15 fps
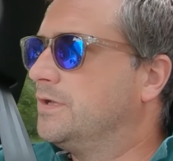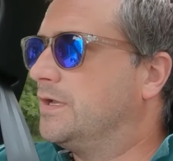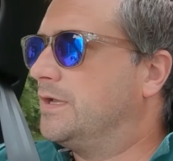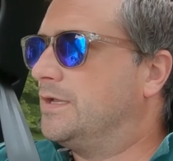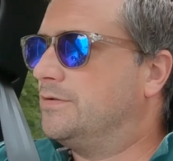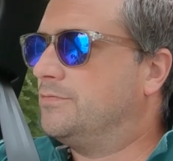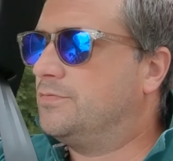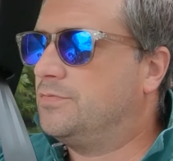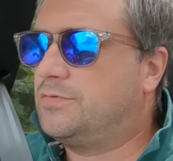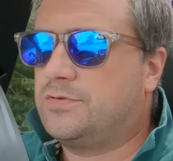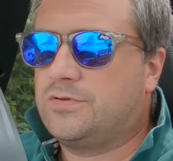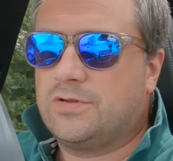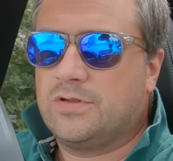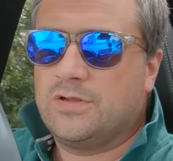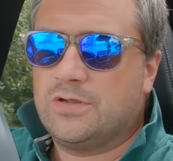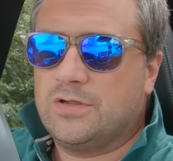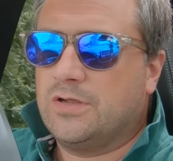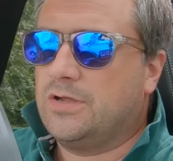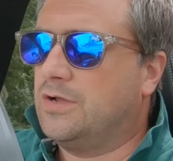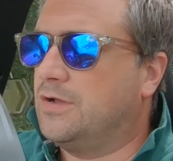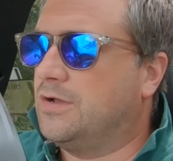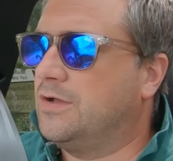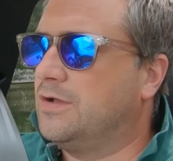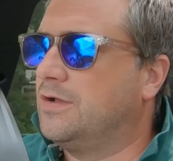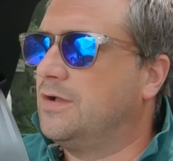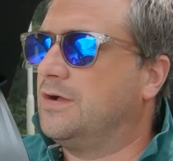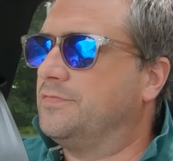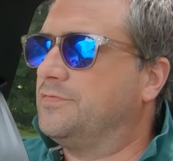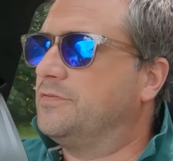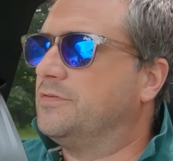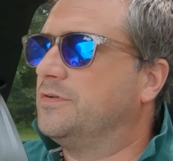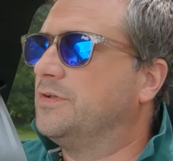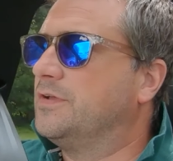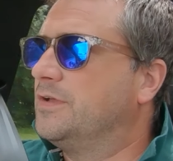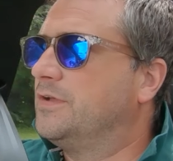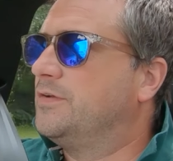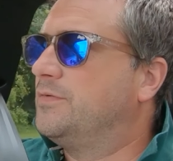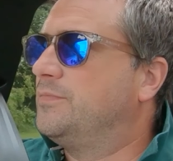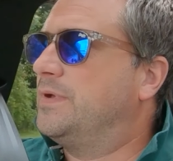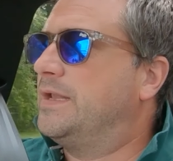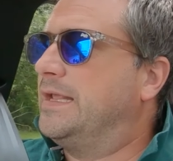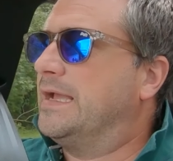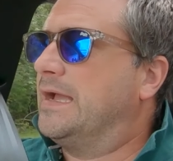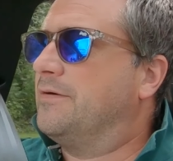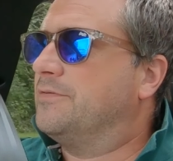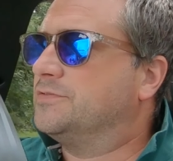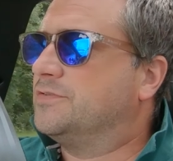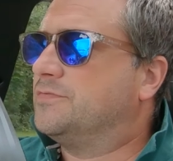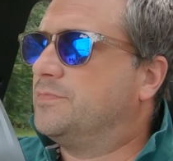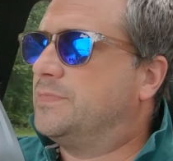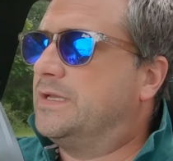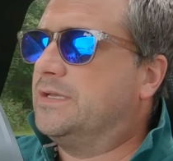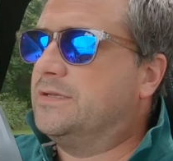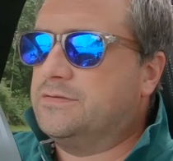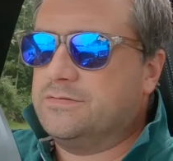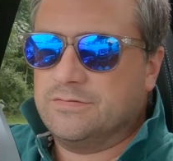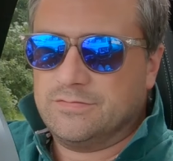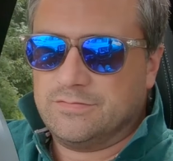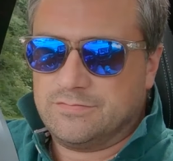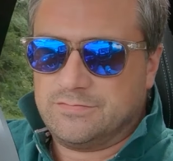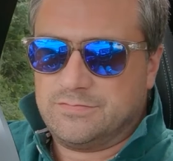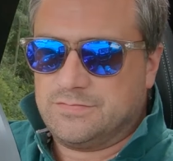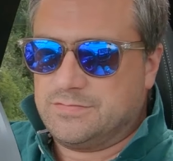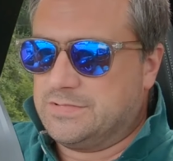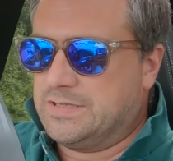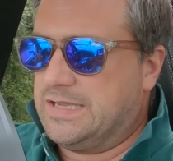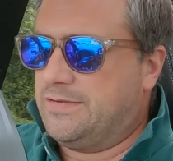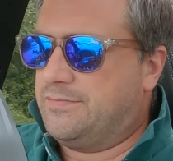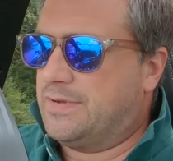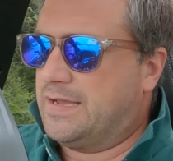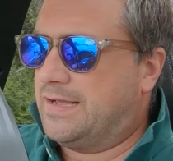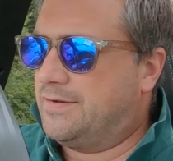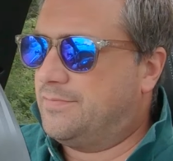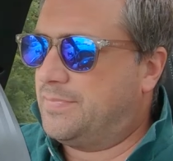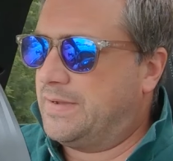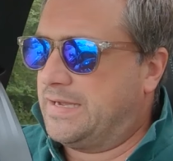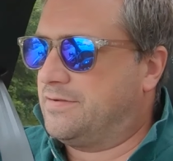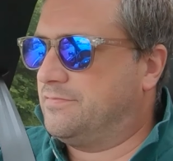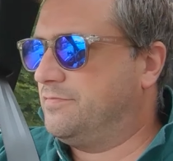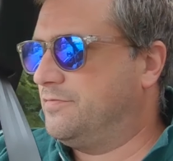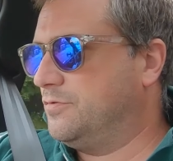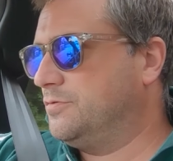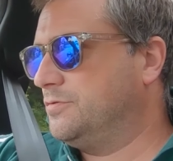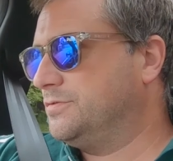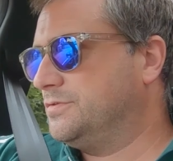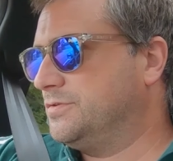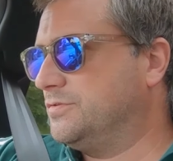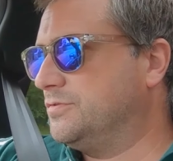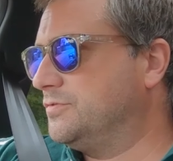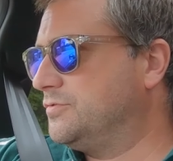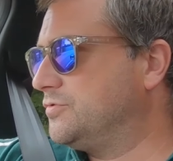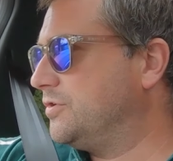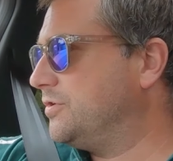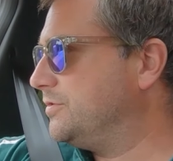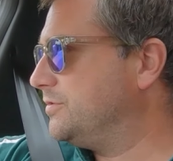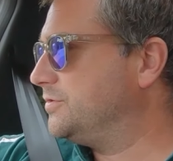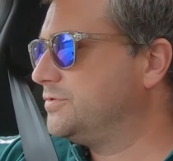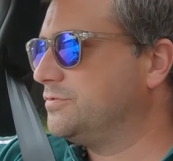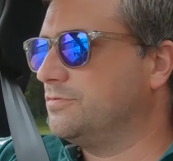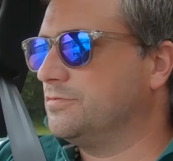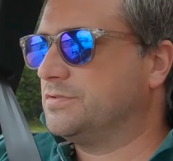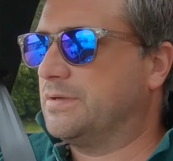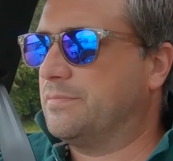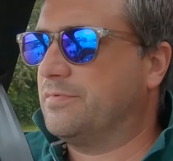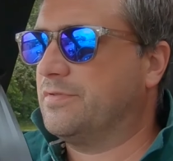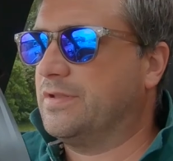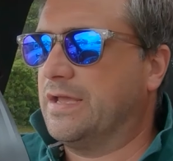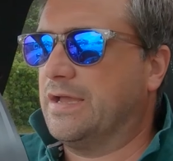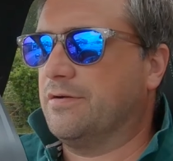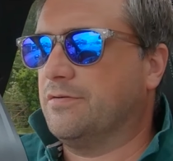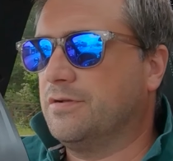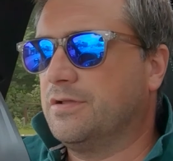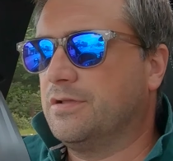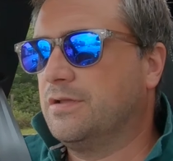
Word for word: and after many hours of me emailing back and forwards and trying to sort something out